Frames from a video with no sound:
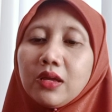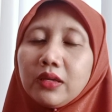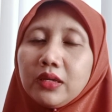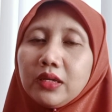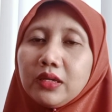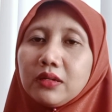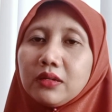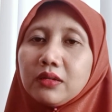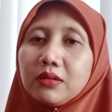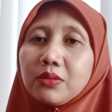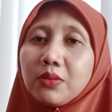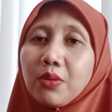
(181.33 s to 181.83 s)

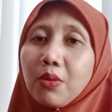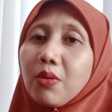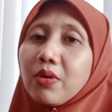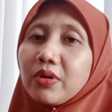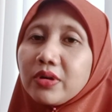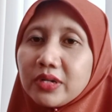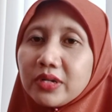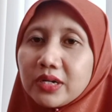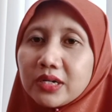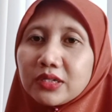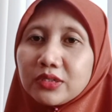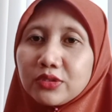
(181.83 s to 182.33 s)
in
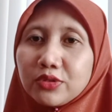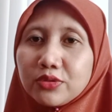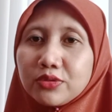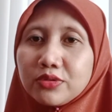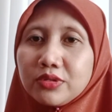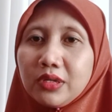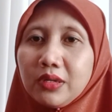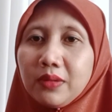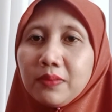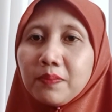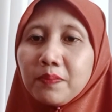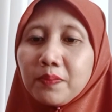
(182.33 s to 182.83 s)
order to
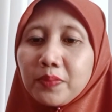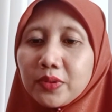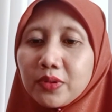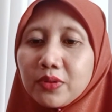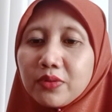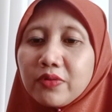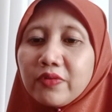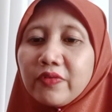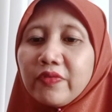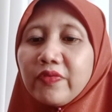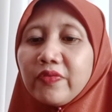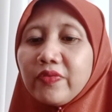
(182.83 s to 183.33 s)

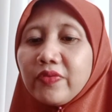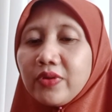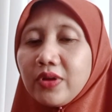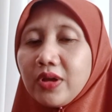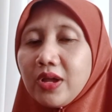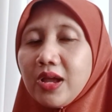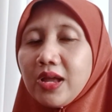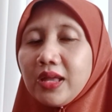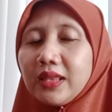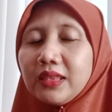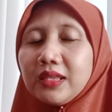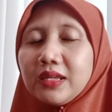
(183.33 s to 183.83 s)
improve
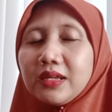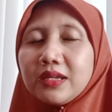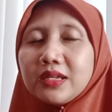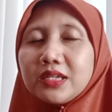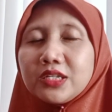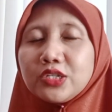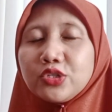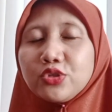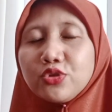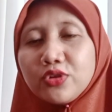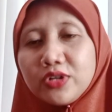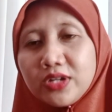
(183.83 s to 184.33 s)
the
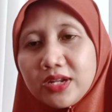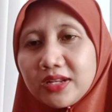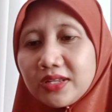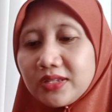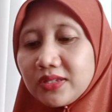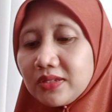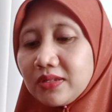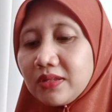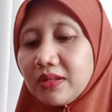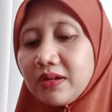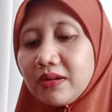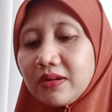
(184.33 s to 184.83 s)

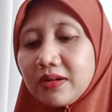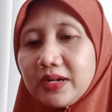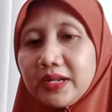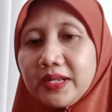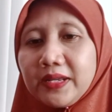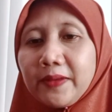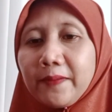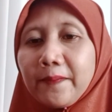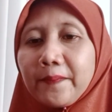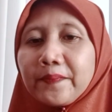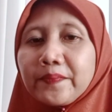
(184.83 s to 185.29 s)
students' learning.